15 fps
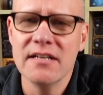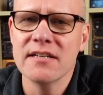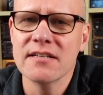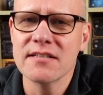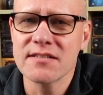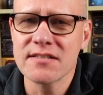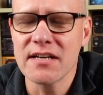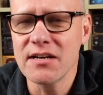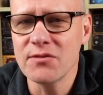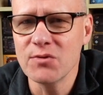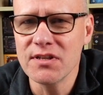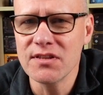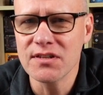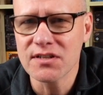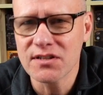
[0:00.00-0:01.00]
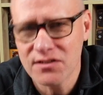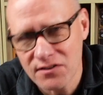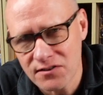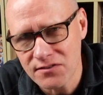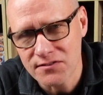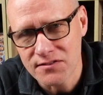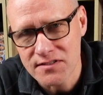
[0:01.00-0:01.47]
To start with, the
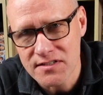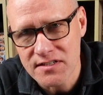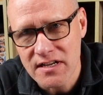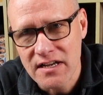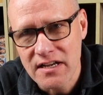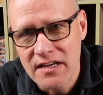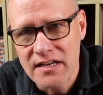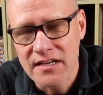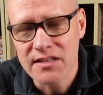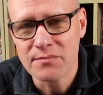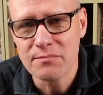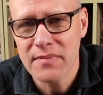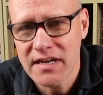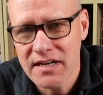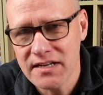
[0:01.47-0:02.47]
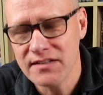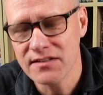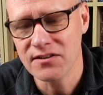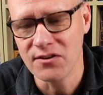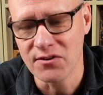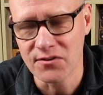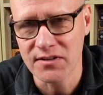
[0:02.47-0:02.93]
cons. And the main
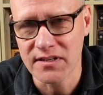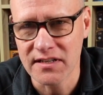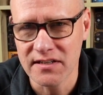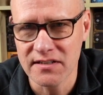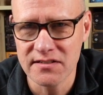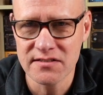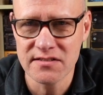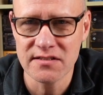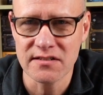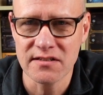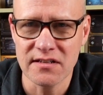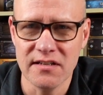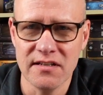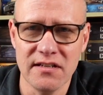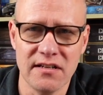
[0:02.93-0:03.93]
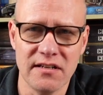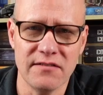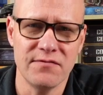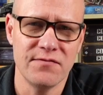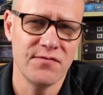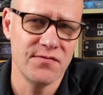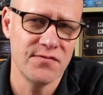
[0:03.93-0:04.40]
con is the
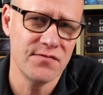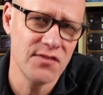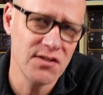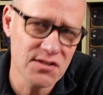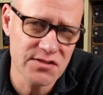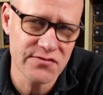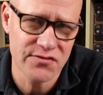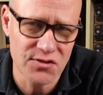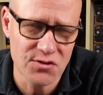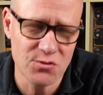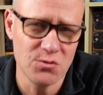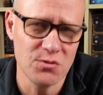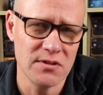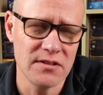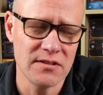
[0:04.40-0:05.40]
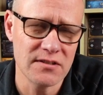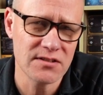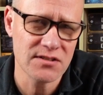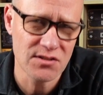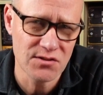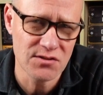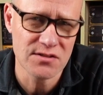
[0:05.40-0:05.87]
first few
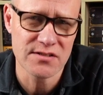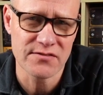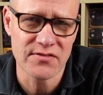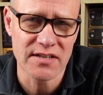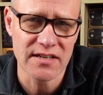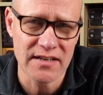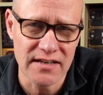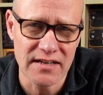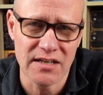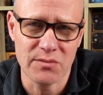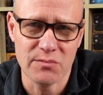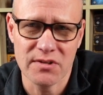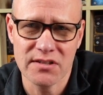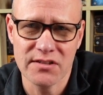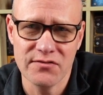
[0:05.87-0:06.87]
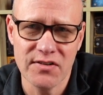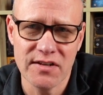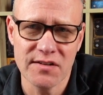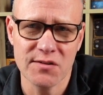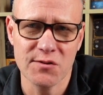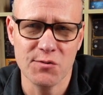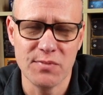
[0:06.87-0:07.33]
turns of the game and the
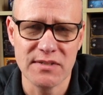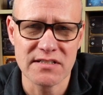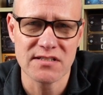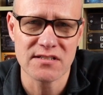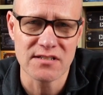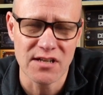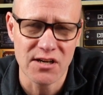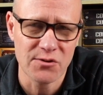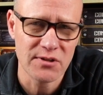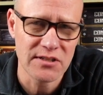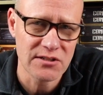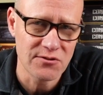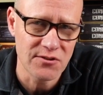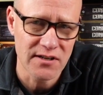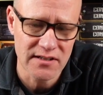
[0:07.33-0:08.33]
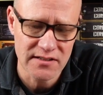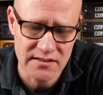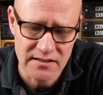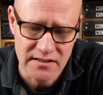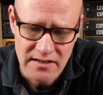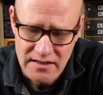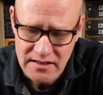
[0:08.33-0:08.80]
fact they're a bit slow and
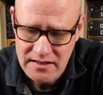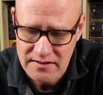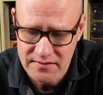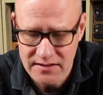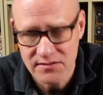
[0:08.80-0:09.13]
grindy. And they